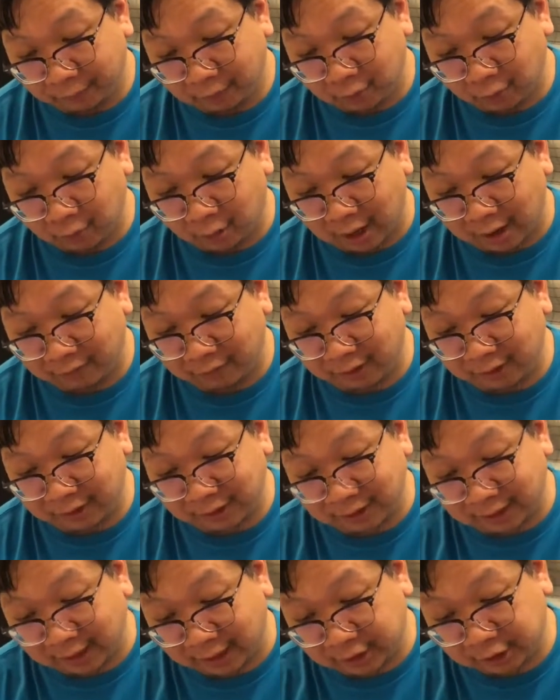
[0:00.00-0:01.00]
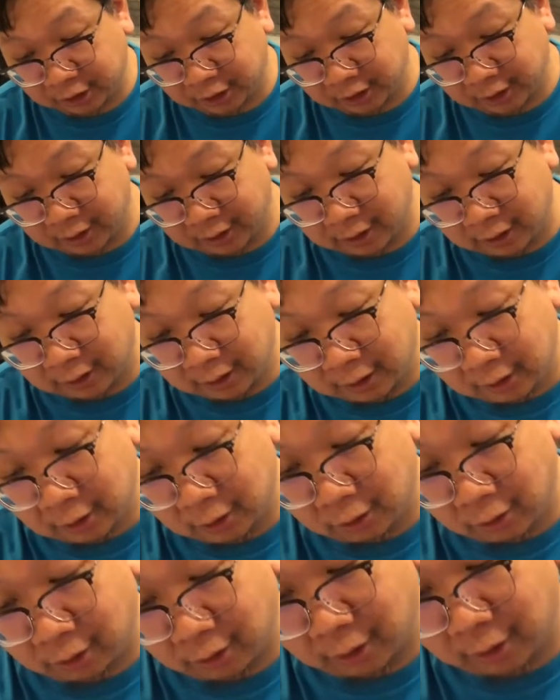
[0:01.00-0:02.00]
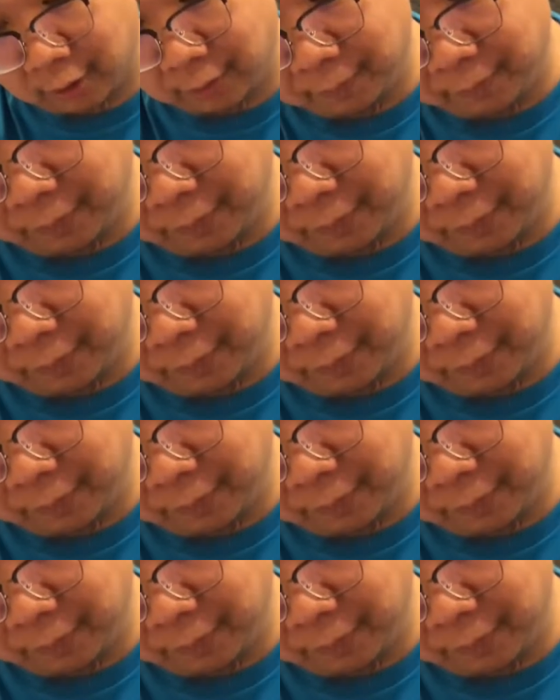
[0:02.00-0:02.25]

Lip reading: or evidence collection, or